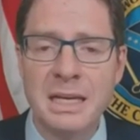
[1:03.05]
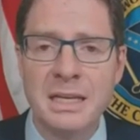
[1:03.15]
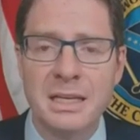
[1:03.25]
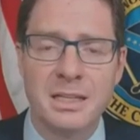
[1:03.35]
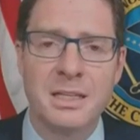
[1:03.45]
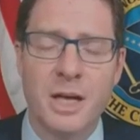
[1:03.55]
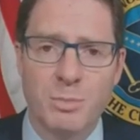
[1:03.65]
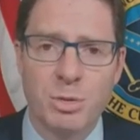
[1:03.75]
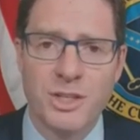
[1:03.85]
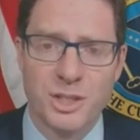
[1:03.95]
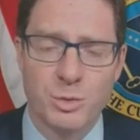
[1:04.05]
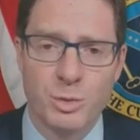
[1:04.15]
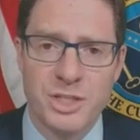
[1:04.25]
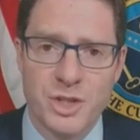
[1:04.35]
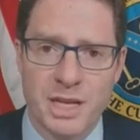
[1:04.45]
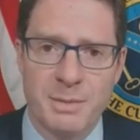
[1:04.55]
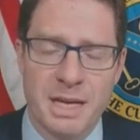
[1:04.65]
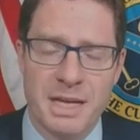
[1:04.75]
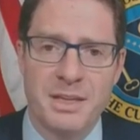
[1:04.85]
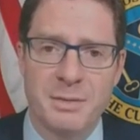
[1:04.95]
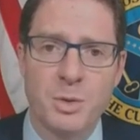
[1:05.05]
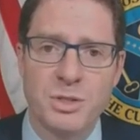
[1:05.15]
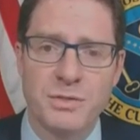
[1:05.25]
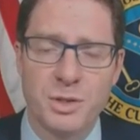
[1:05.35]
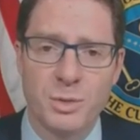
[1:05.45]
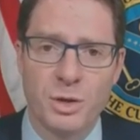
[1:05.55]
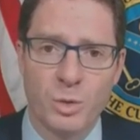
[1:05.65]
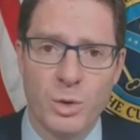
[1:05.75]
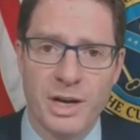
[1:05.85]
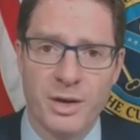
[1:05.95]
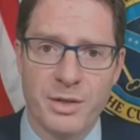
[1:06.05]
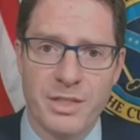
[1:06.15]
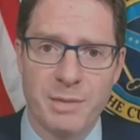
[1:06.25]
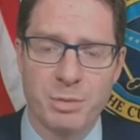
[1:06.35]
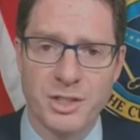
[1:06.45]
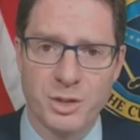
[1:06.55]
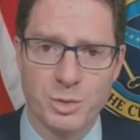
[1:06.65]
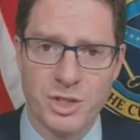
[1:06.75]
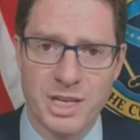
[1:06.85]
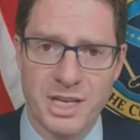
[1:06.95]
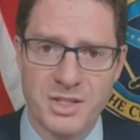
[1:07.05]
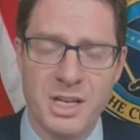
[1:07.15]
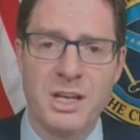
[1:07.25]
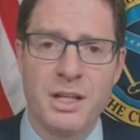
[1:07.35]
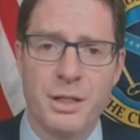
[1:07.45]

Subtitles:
On Project REACH, I think most of you are aware that Project REACH has